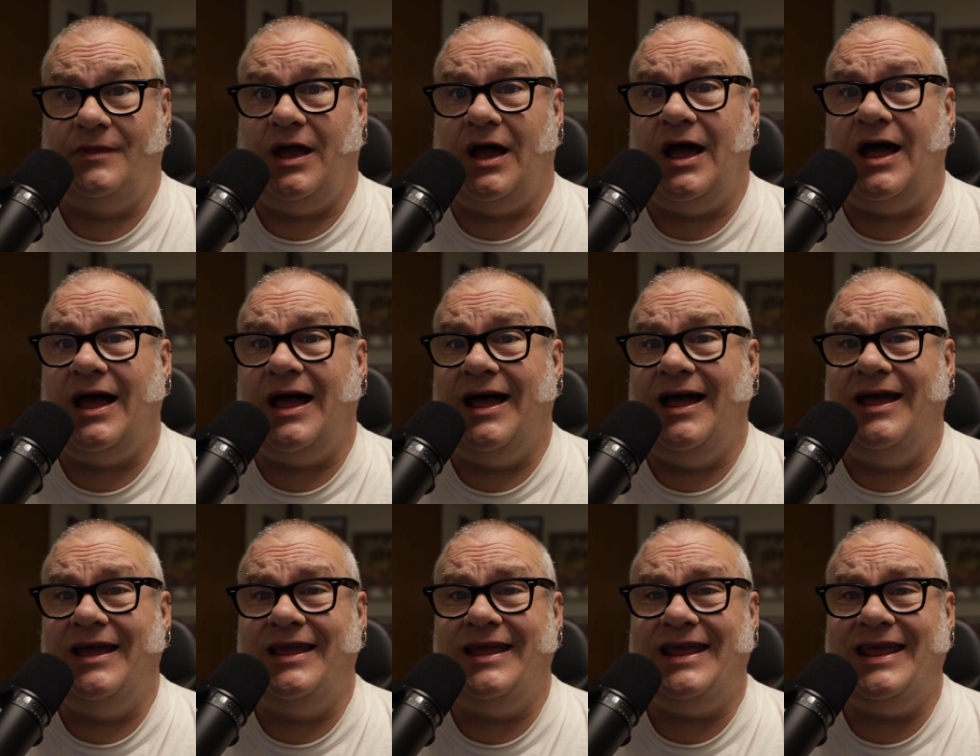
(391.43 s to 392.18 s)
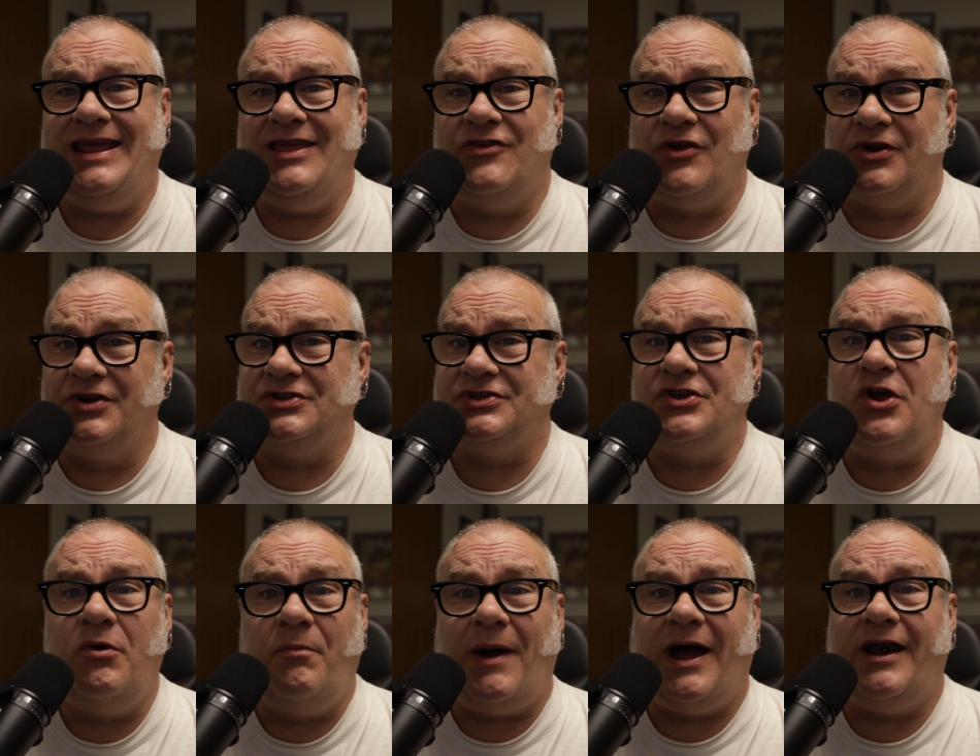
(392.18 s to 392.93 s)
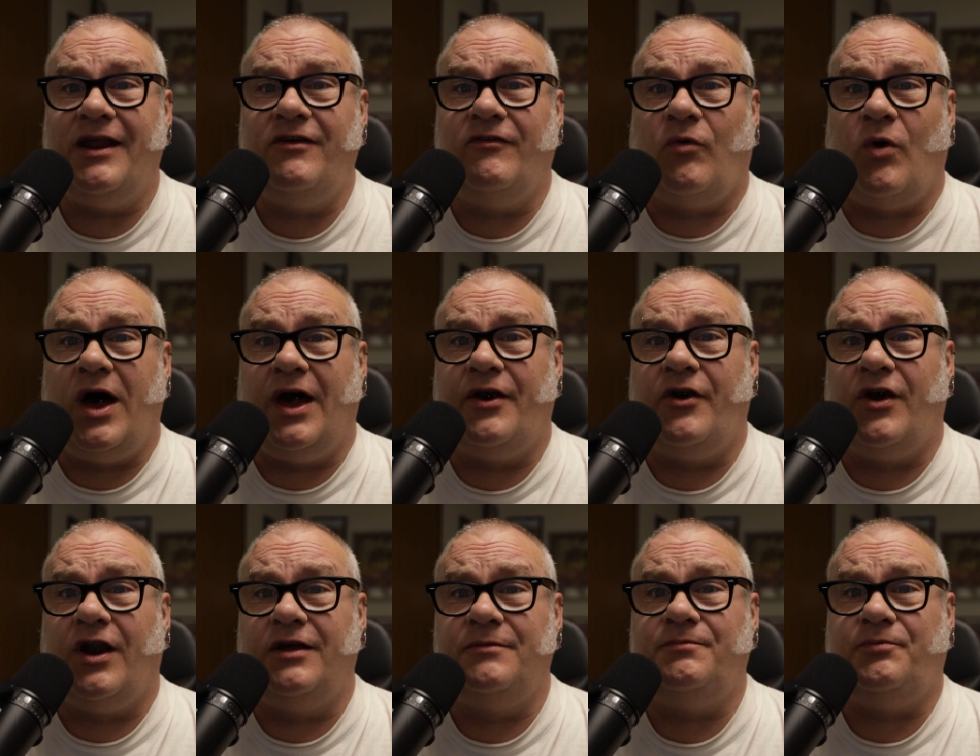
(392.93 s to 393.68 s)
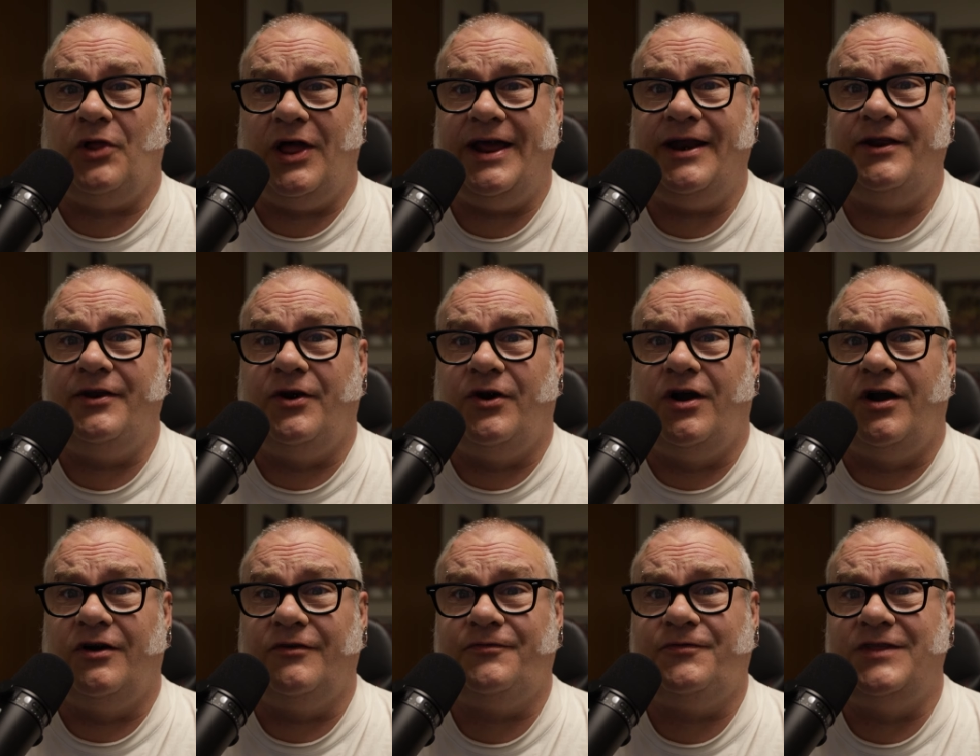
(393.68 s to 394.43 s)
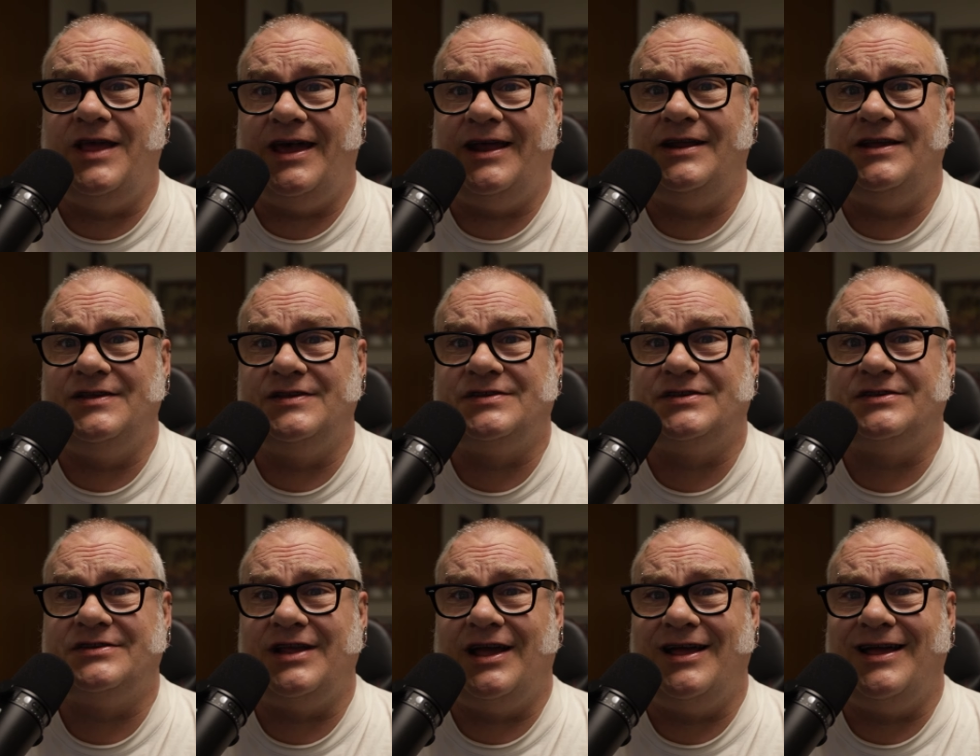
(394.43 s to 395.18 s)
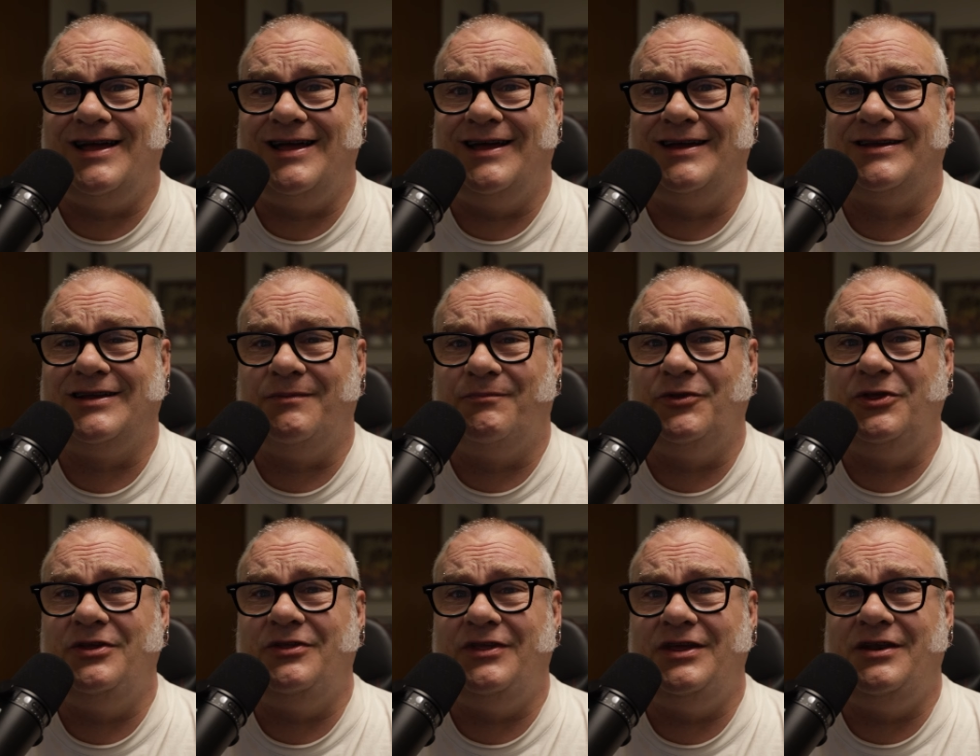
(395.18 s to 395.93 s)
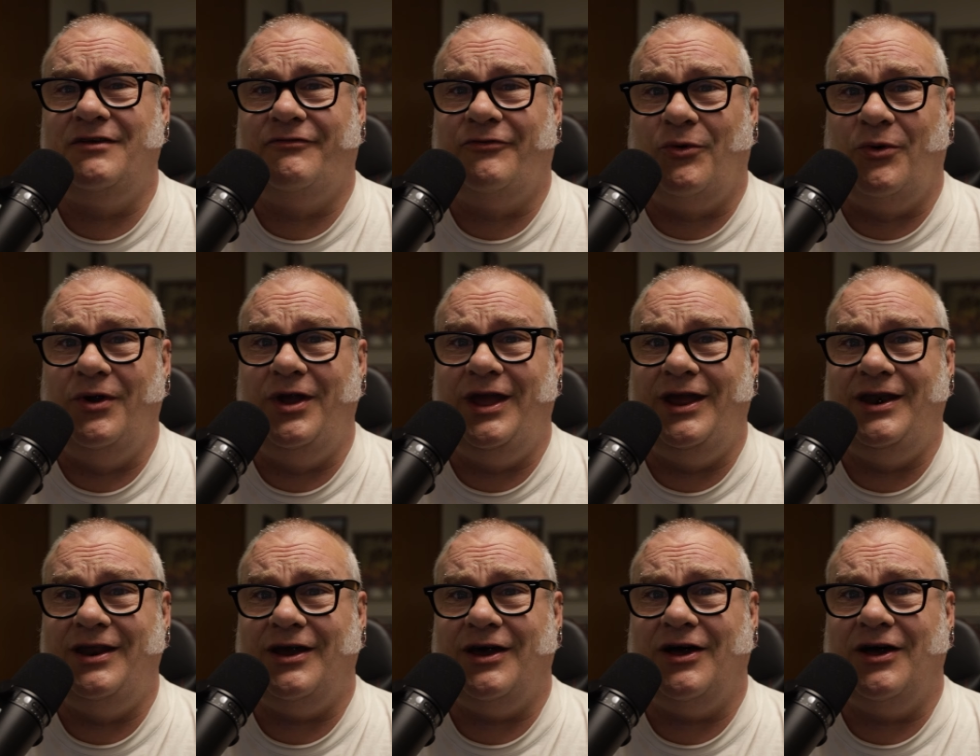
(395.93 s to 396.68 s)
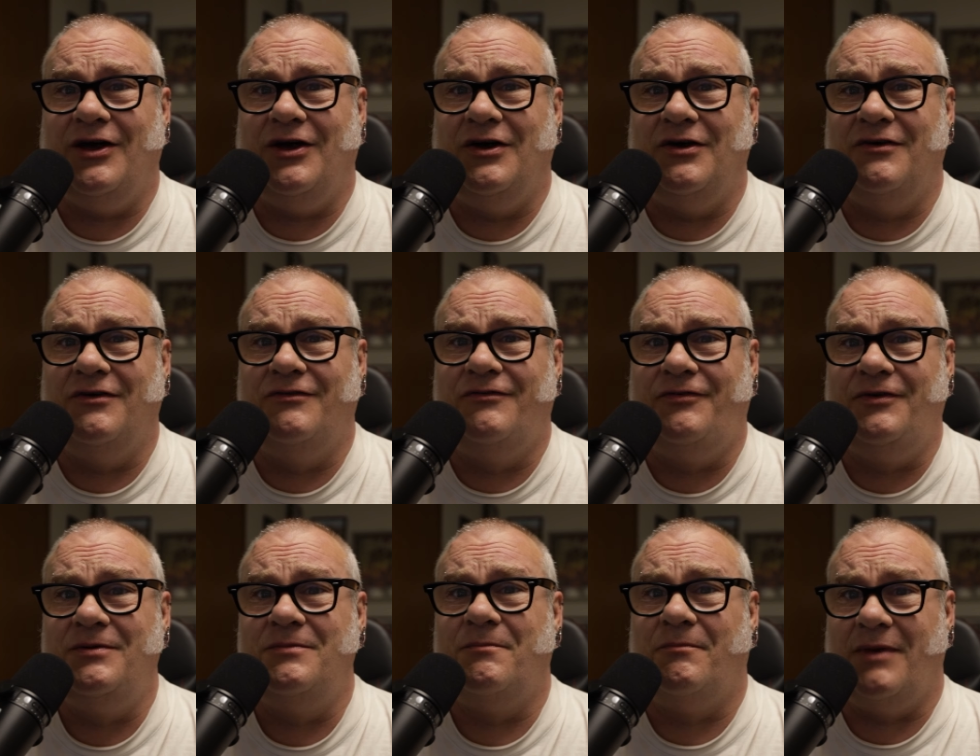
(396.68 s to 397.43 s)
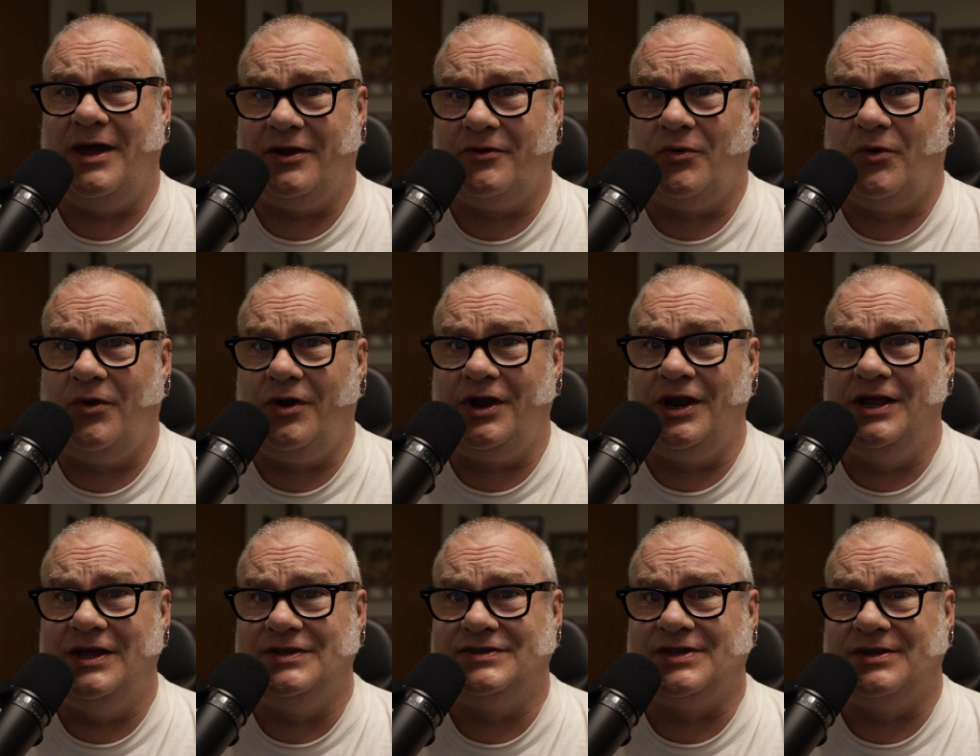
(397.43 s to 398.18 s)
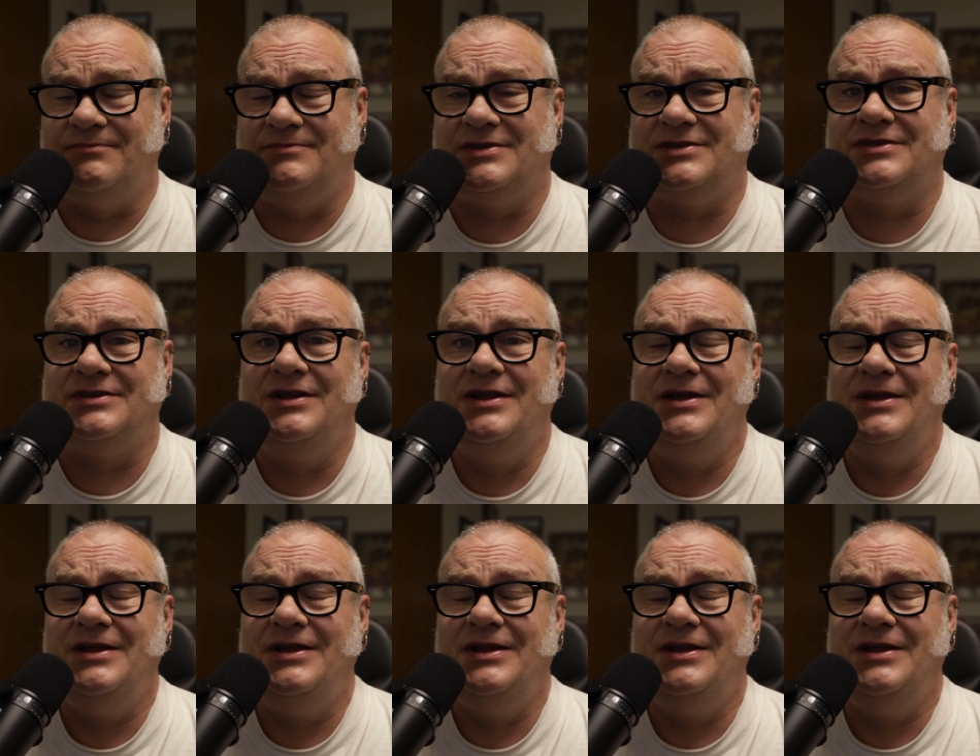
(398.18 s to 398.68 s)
Uh, there is no body of water on planet Earth that is uh, completely devoid of microorganisms,